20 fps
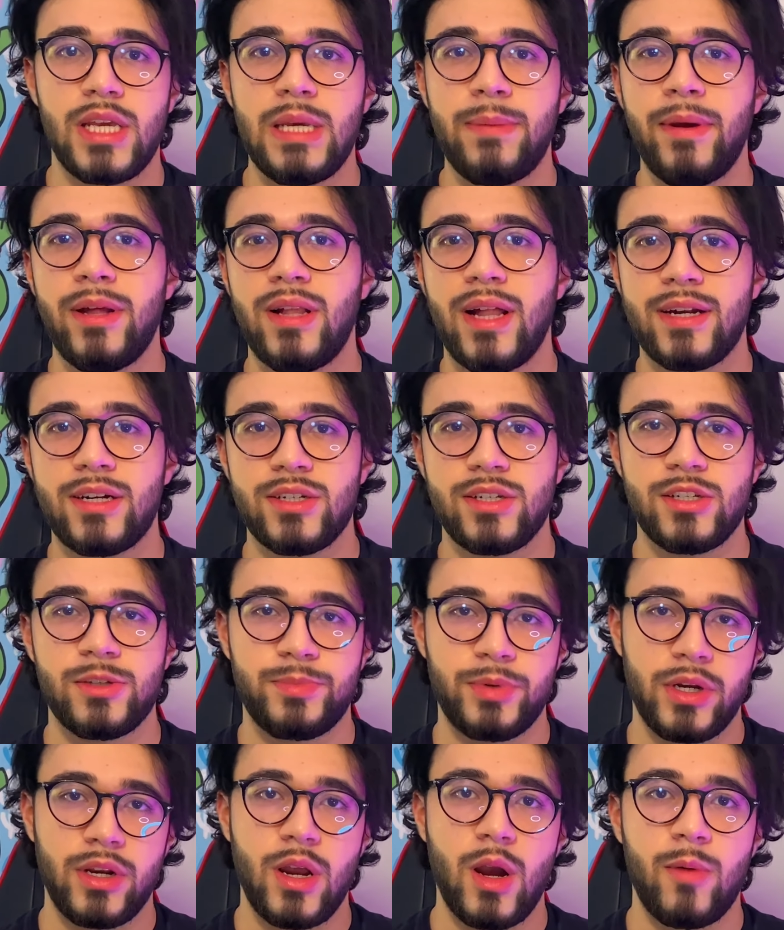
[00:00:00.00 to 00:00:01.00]
Email address is
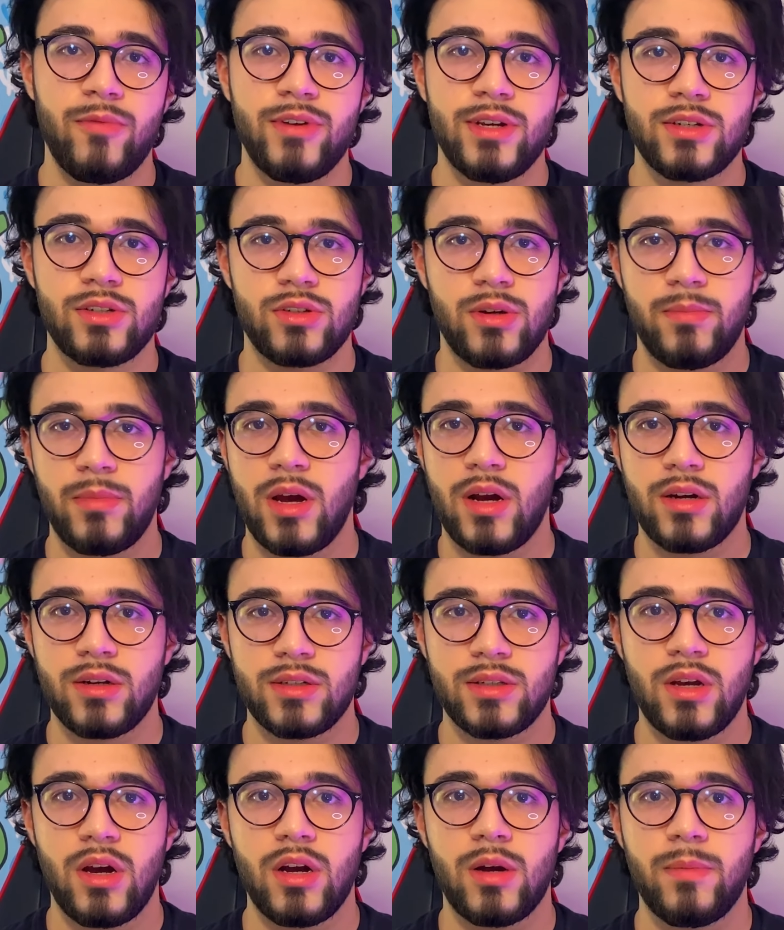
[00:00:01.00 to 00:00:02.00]
pretty obvious, so I'm not going
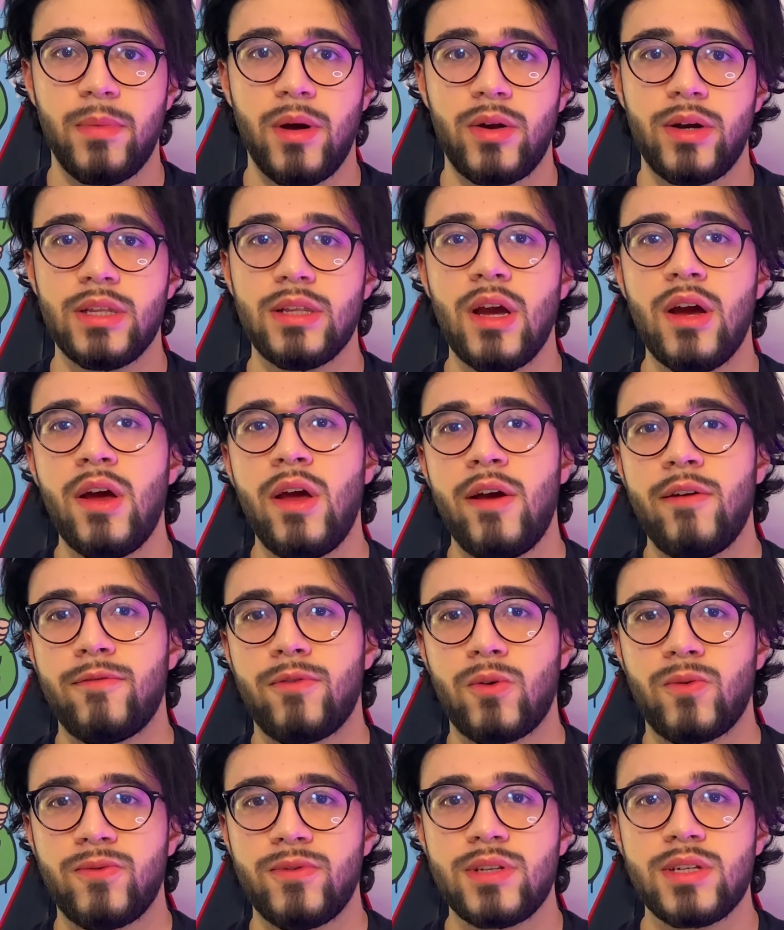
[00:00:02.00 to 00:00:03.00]
to talk about it.
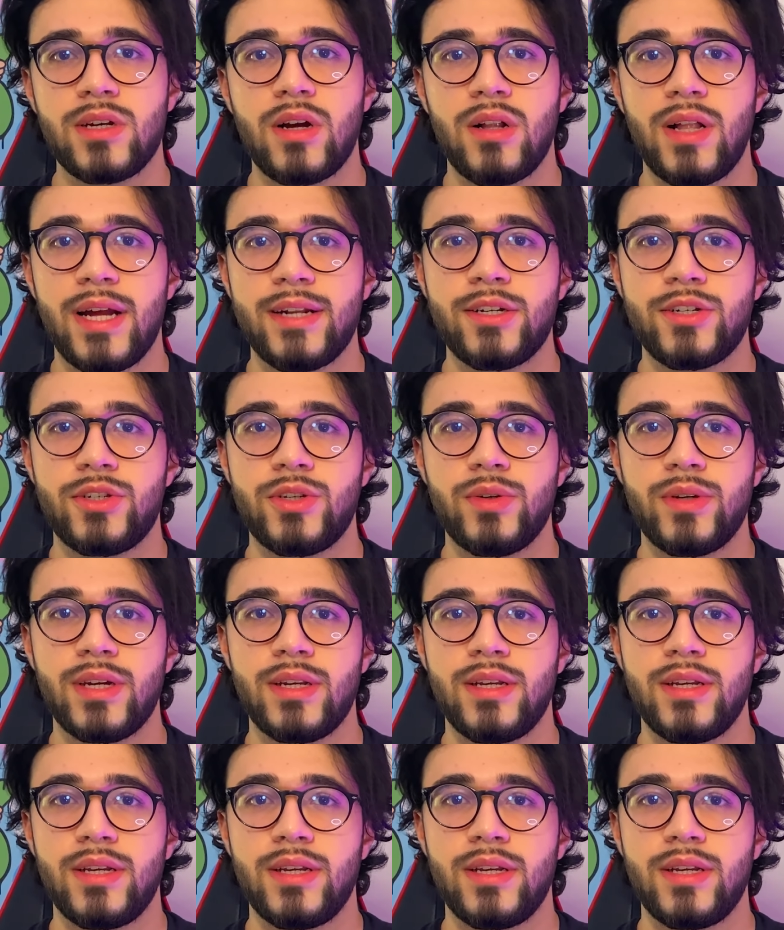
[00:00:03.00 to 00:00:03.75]
For physical address, you can